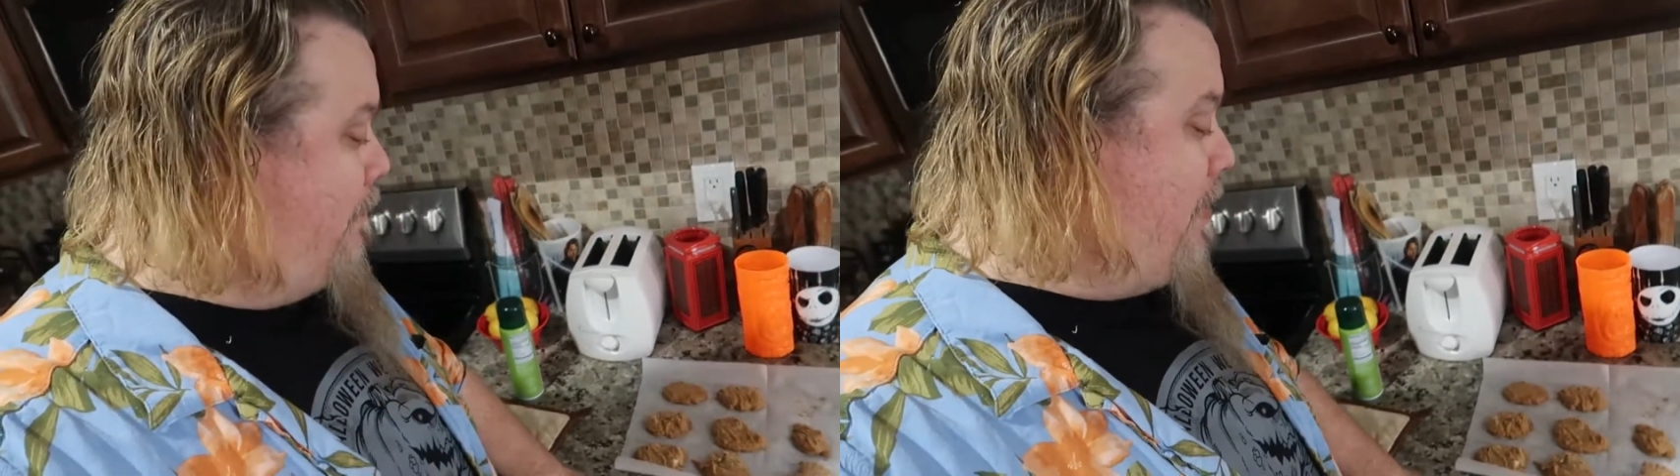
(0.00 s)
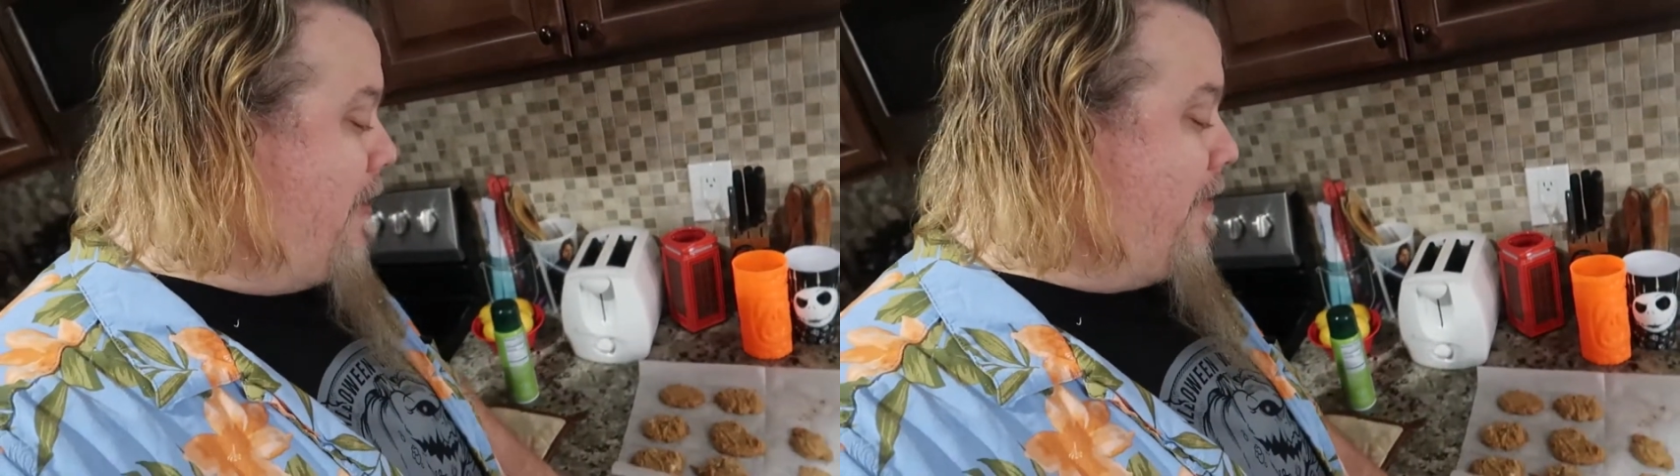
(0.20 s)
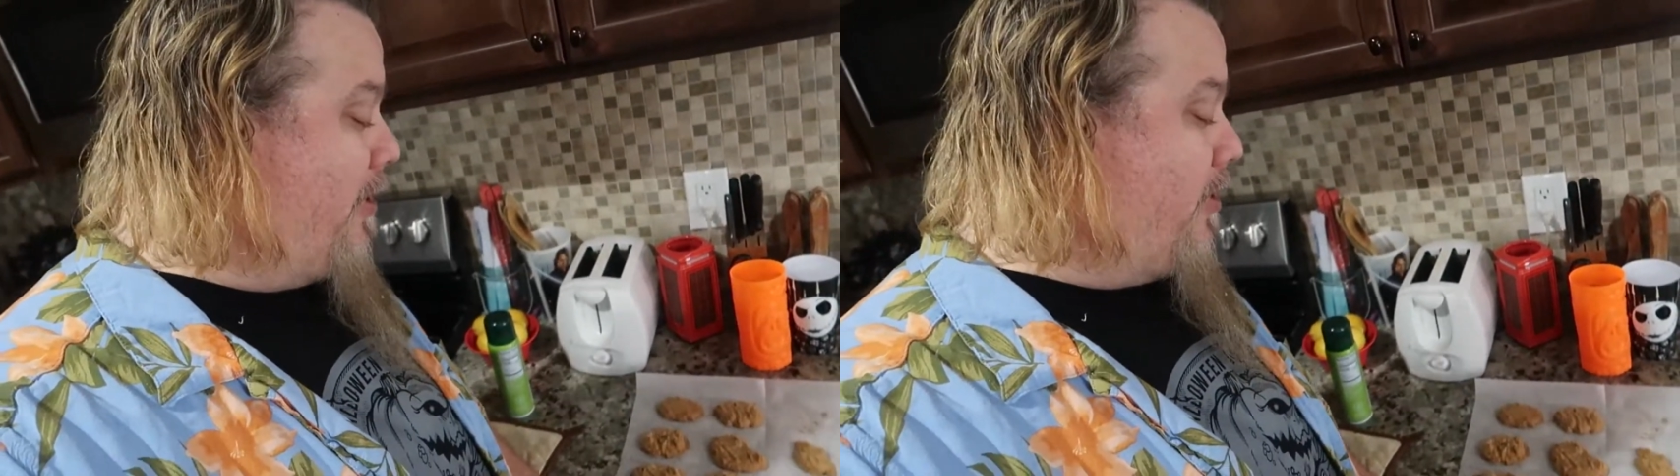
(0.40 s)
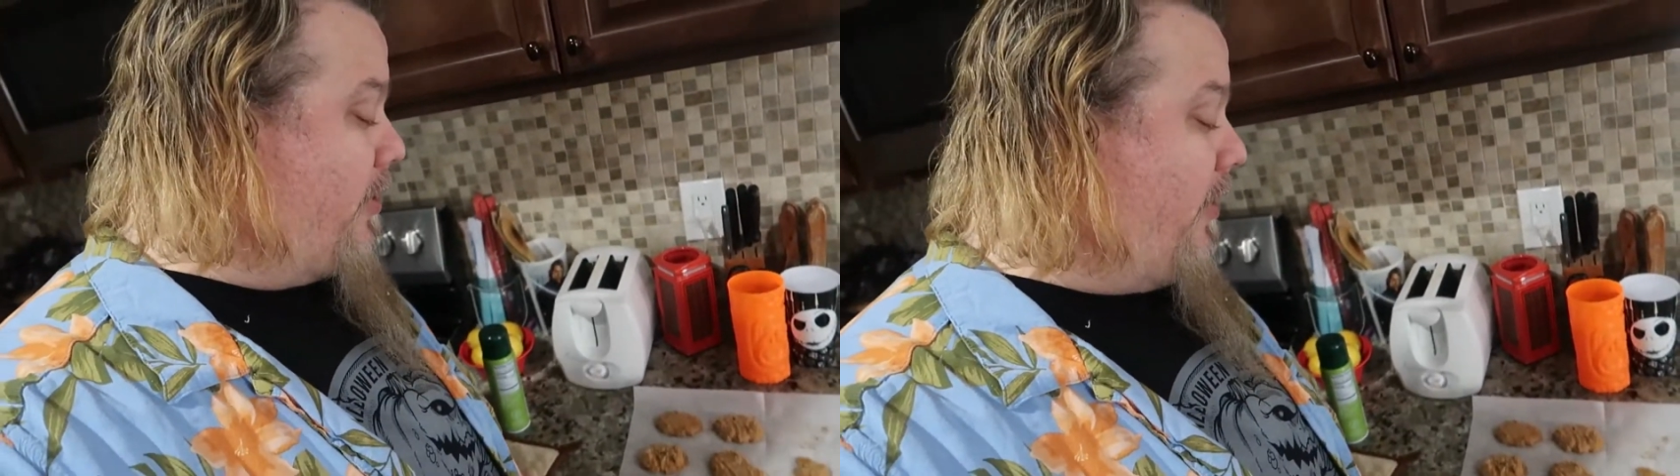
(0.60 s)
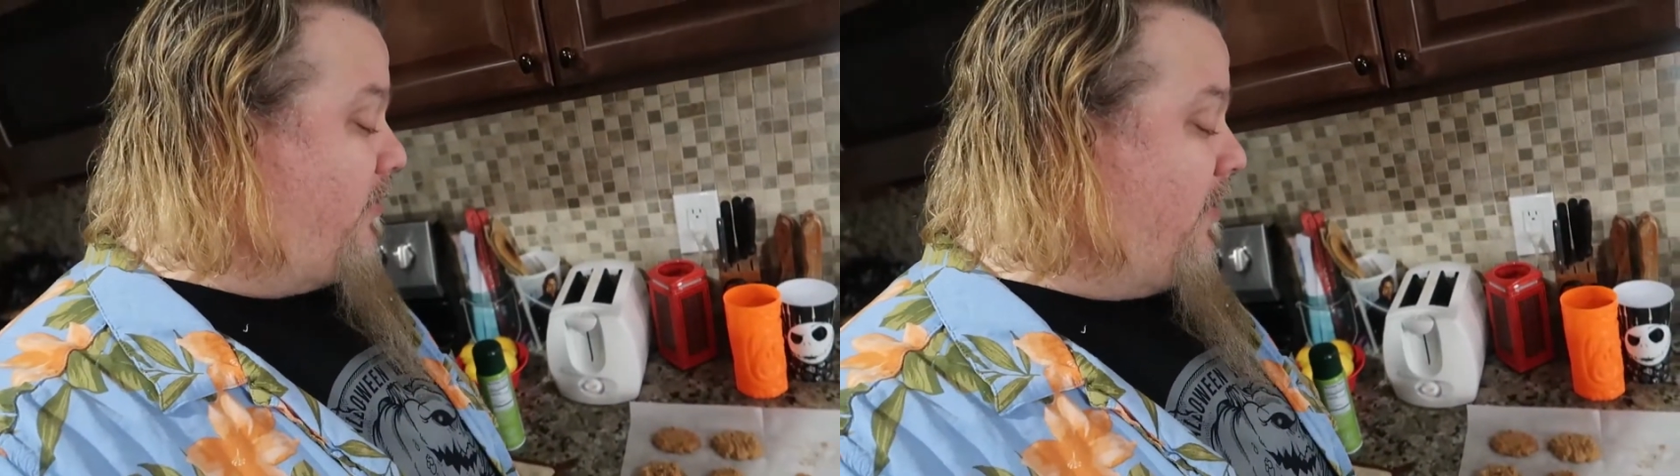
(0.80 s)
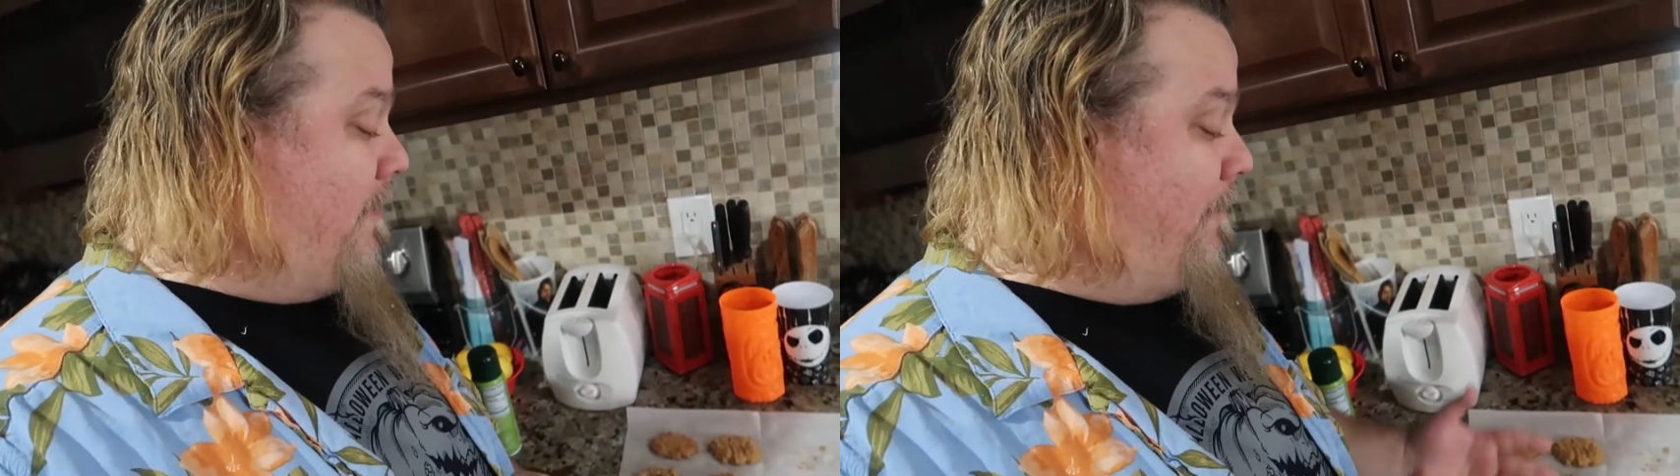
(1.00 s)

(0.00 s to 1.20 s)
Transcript: peanut butter cookies.